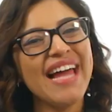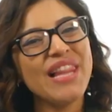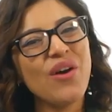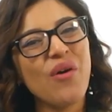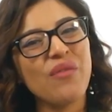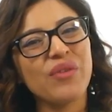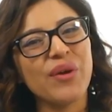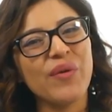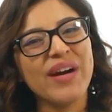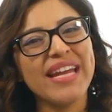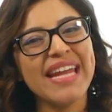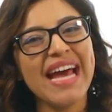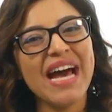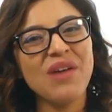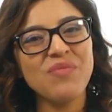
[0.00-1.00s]
Hello
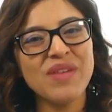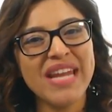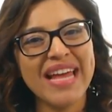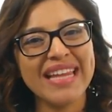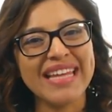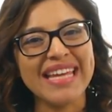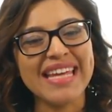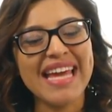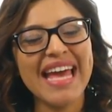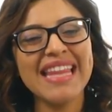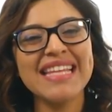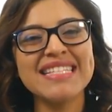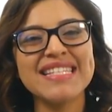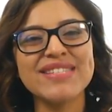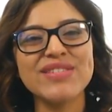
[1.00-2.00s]
everyone, I'm Nellie,
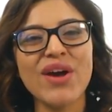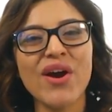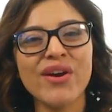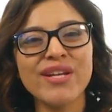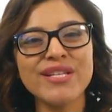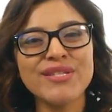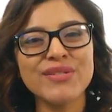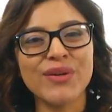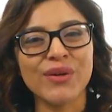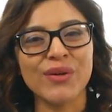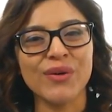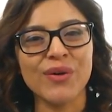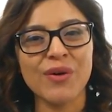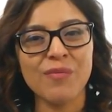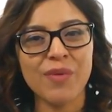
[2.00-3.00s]
and this is Artist
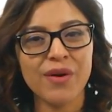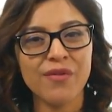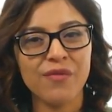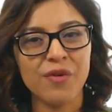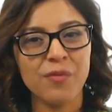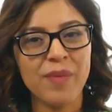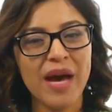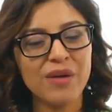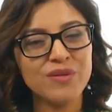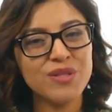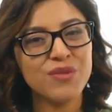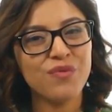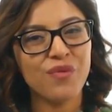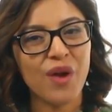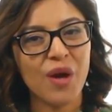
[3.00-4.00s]
Circle Convertible
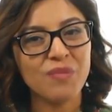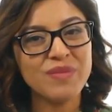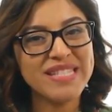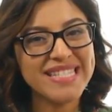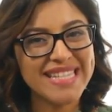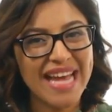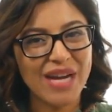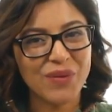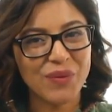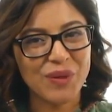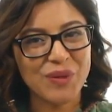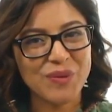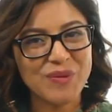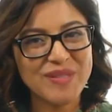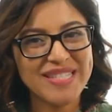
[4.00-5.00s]
Pouch from
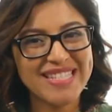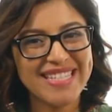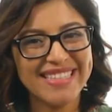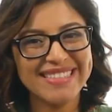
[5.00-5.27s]
Sakroots.